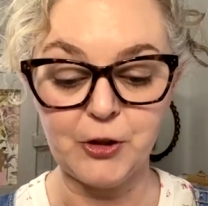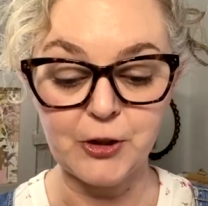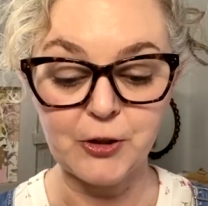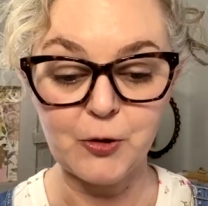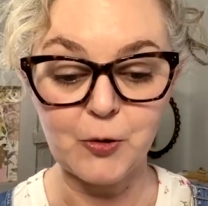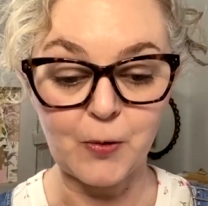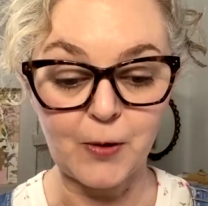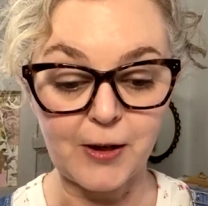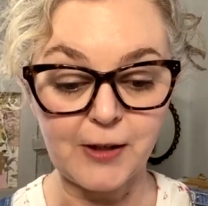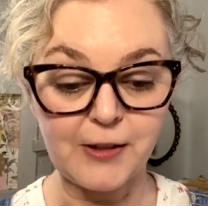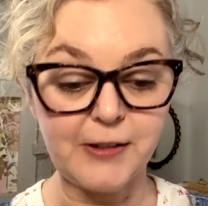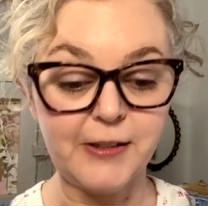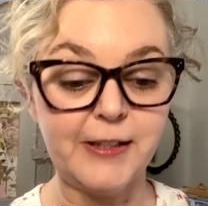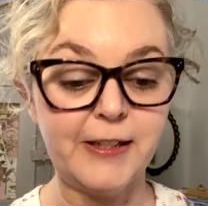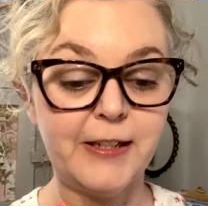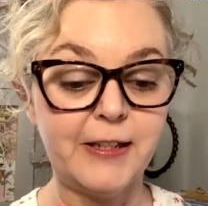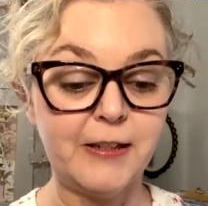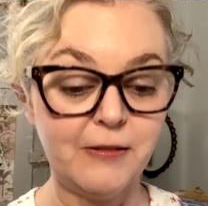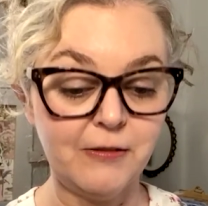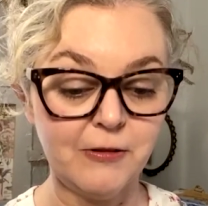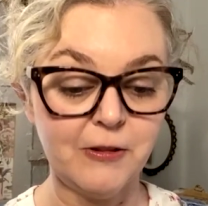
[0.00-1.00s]
good
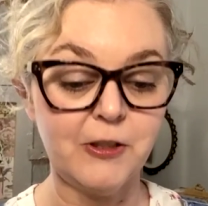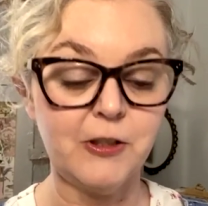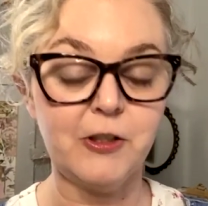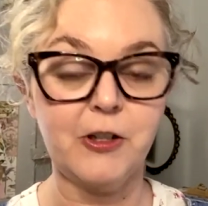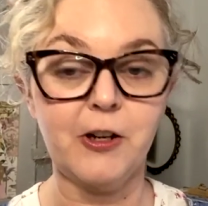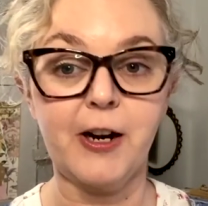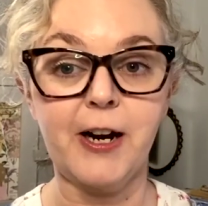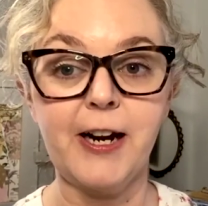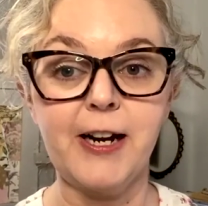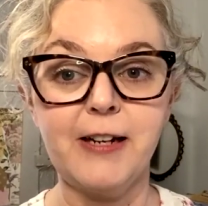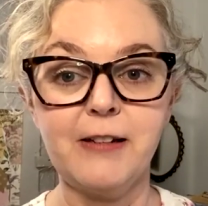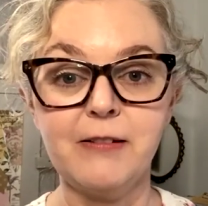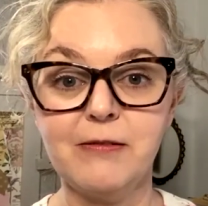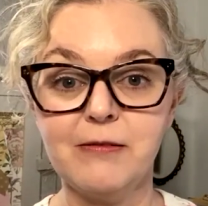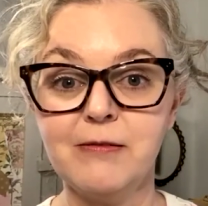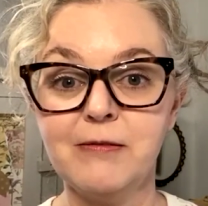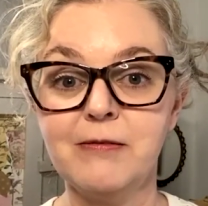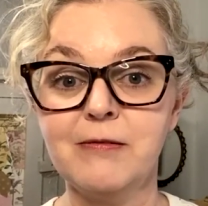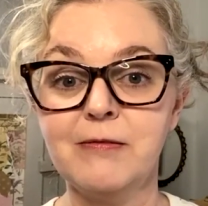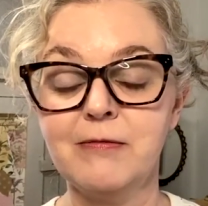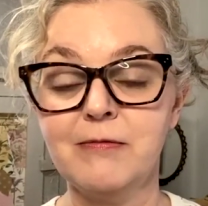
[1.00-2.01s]
quality, great,
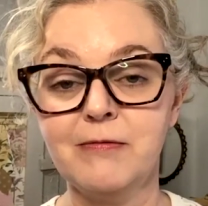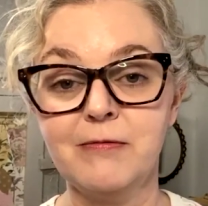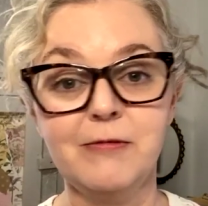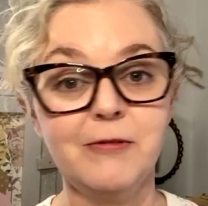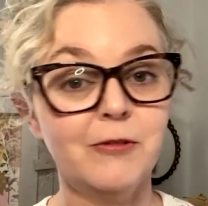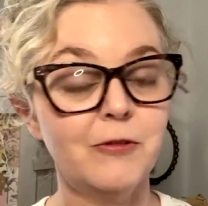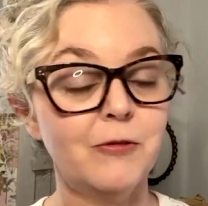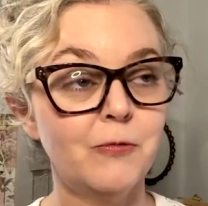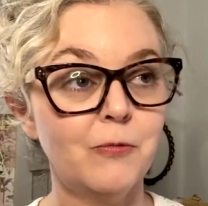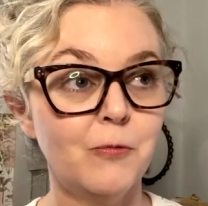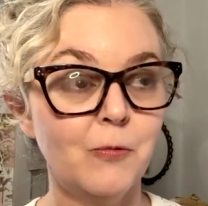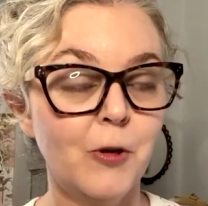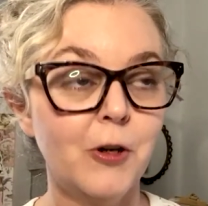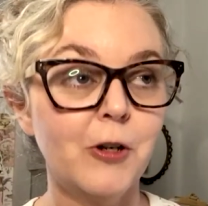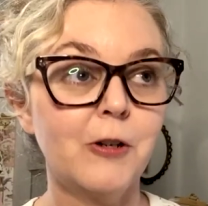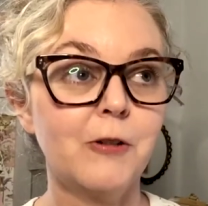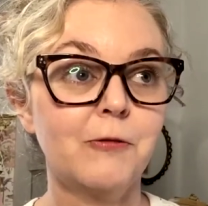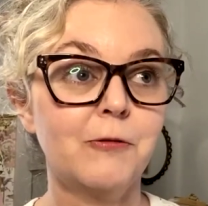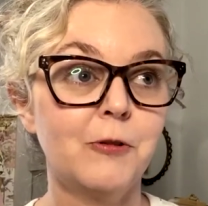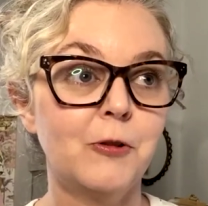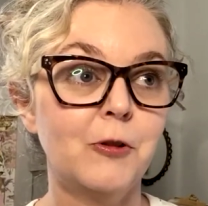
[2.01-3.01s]

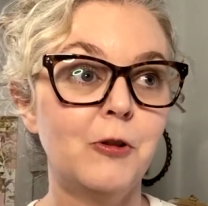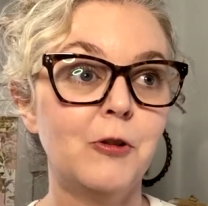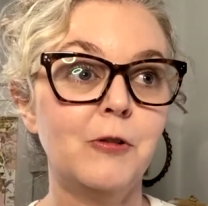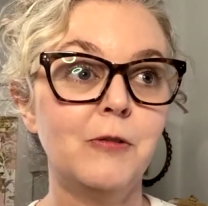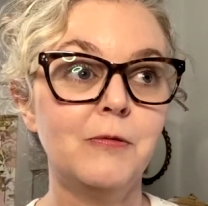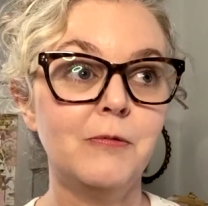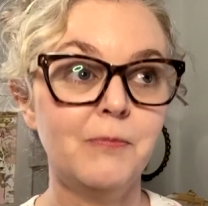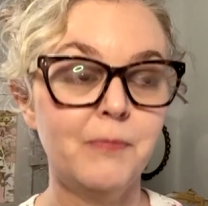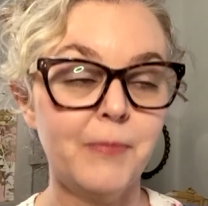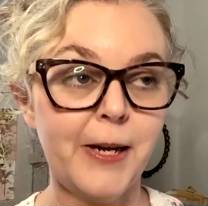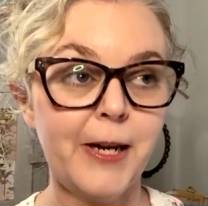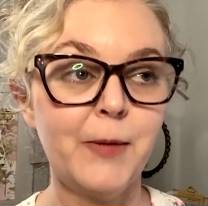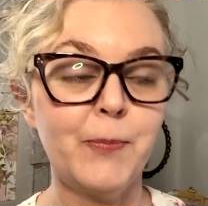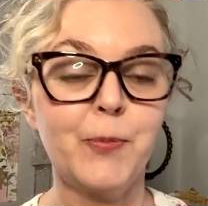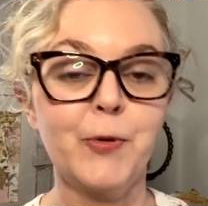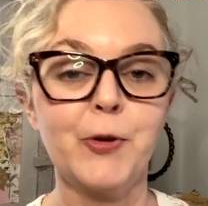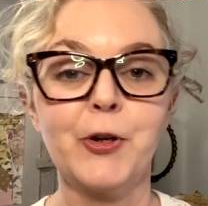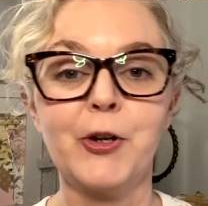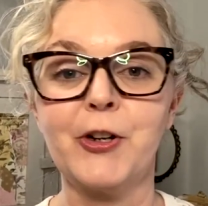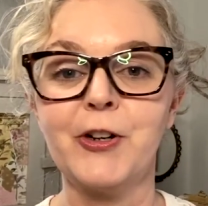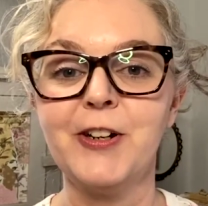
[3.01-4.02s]
wonderful
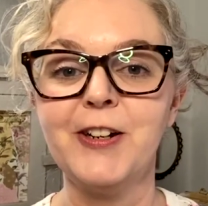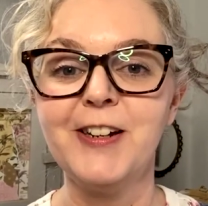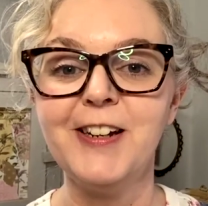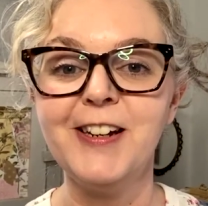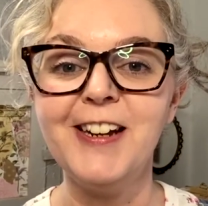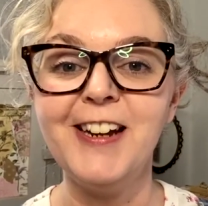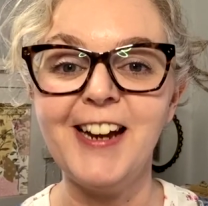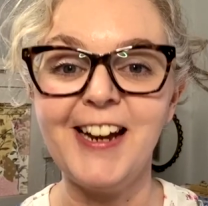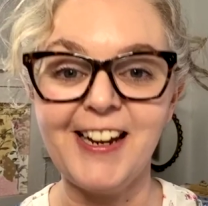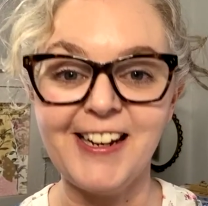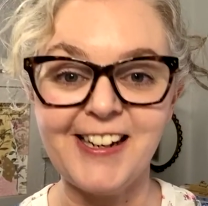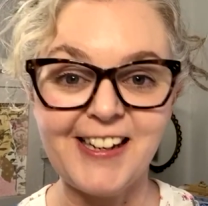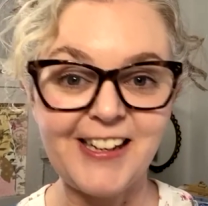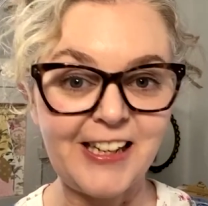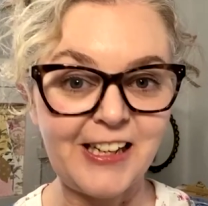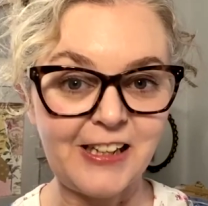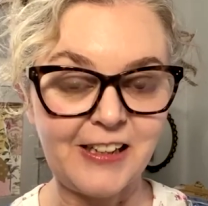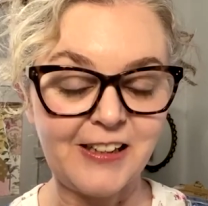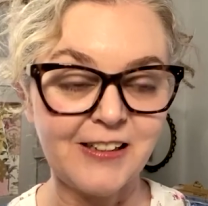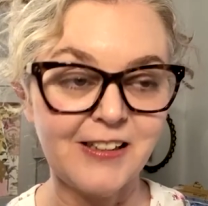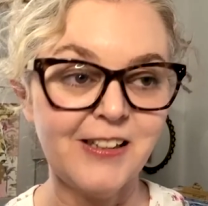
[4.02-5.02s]
paper and
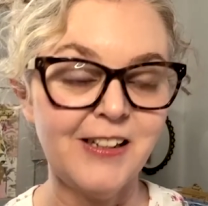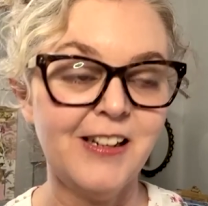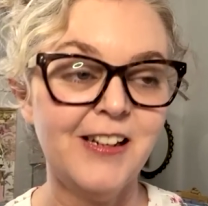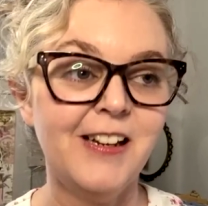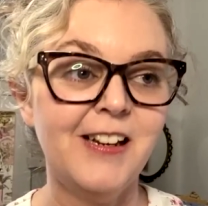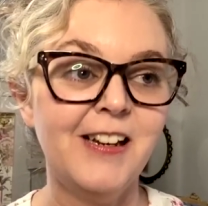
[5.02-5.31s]
ink.